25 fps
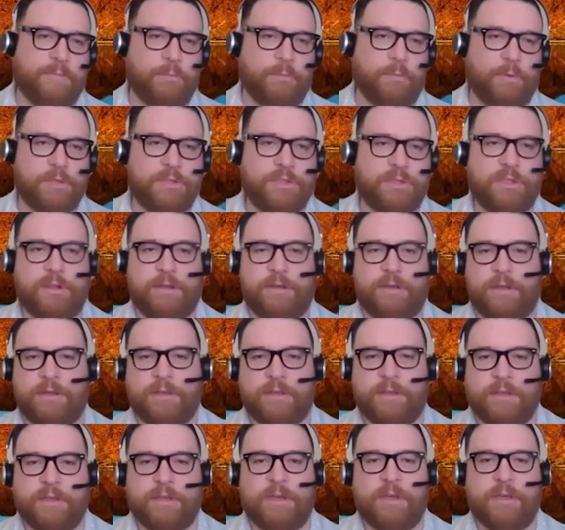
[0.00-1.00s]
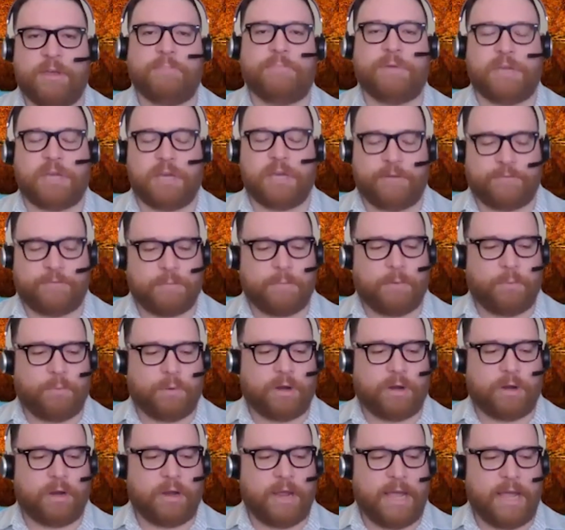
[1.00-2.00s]
We want you to be comfortable
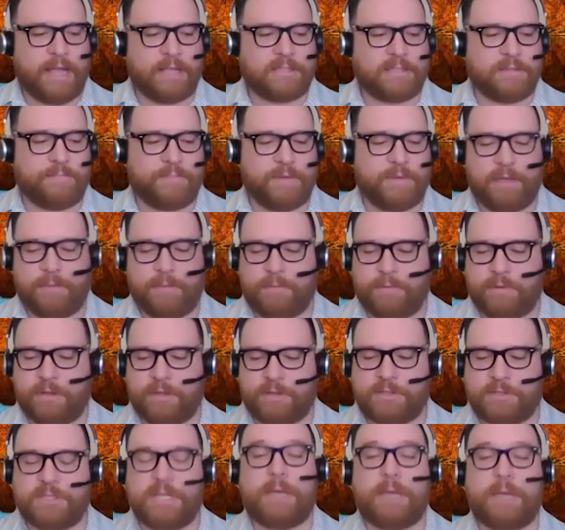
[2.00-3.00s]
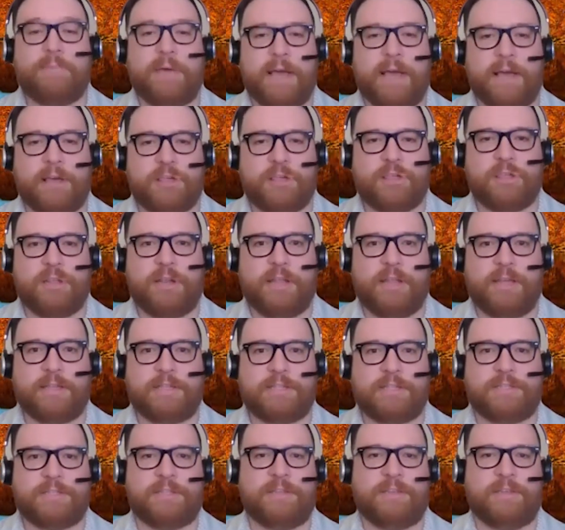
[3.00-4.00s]
where you're at to be able to stay
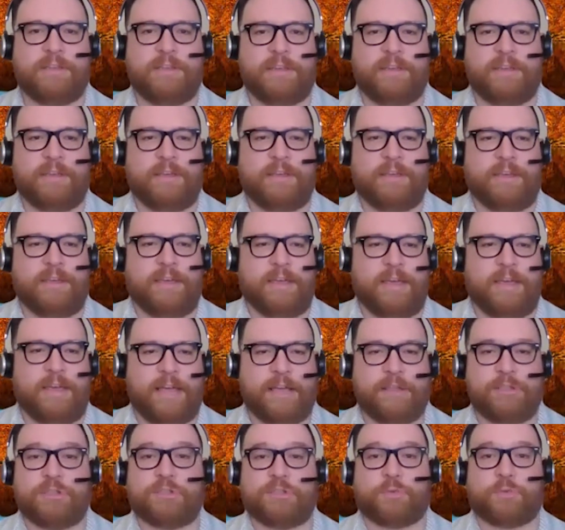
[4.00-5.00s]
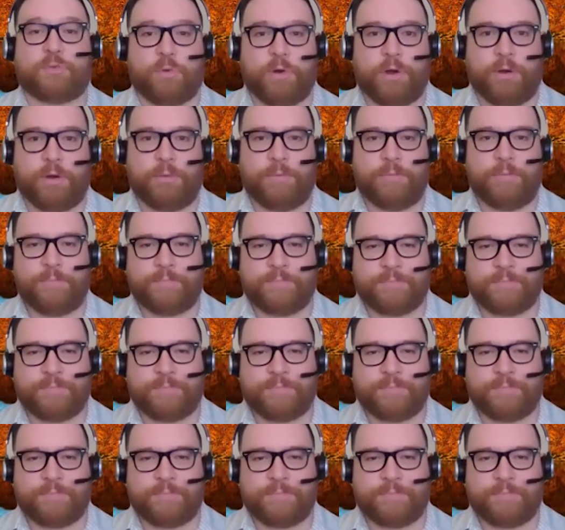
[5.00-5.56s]
passionate and just grow.